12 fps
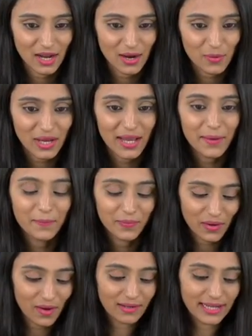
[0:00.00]
Okay?
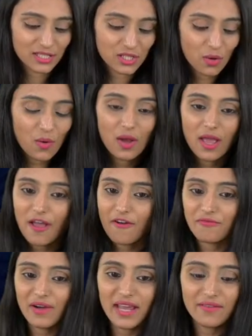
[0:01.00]
Alright. So,
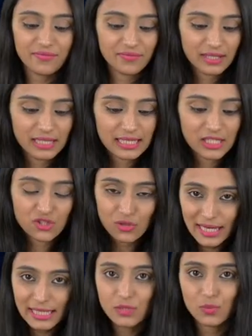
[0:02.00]
five
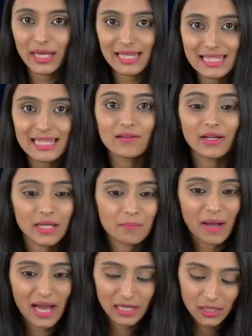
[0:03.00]
streets we can see running
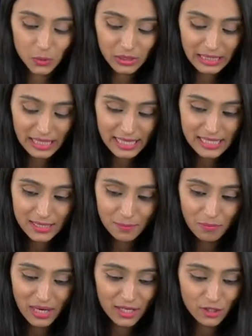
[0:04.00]
parallel to these
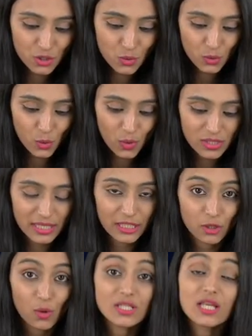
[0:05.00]
main two road,
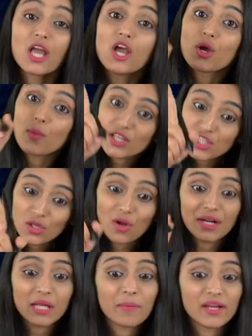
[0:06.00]
city roads. Question
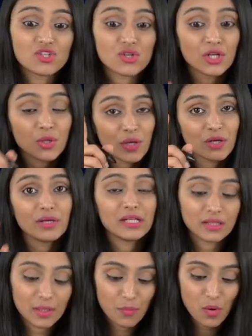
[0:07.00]
already mentioned. You can read
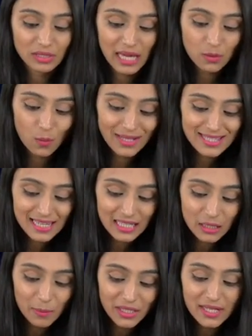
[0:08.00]
in the book that one
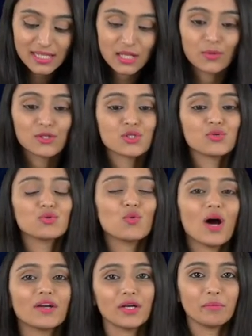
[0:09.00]
centimeter is equals to
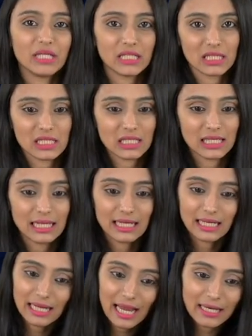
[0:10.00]
two hundred meters.
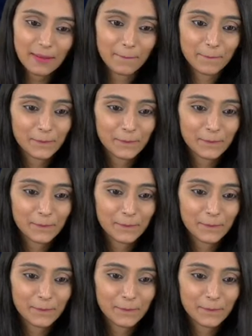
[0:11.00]
Right?